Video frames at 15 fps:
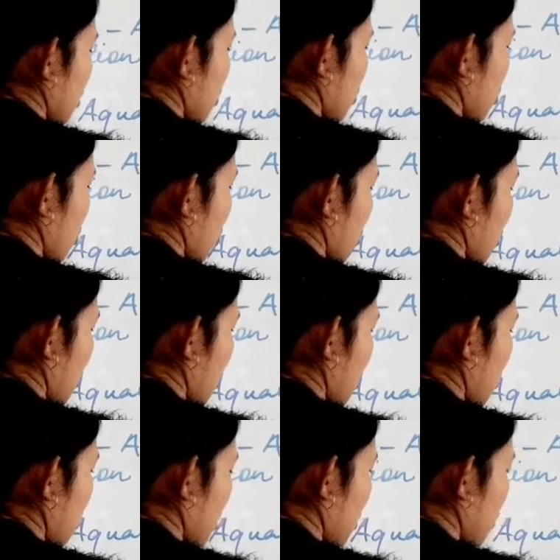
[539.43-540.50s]
So
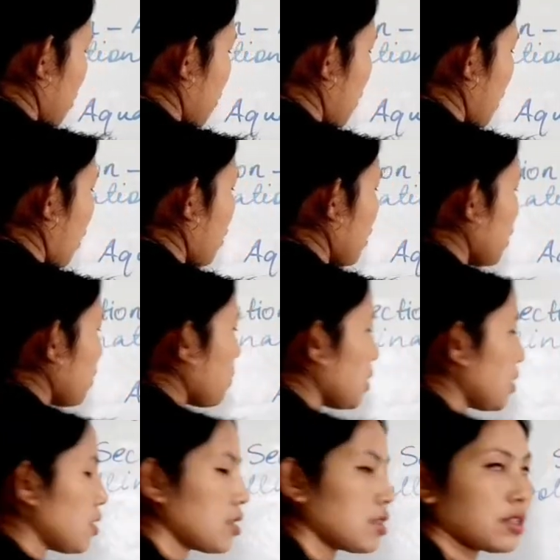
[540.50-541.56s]
flowering means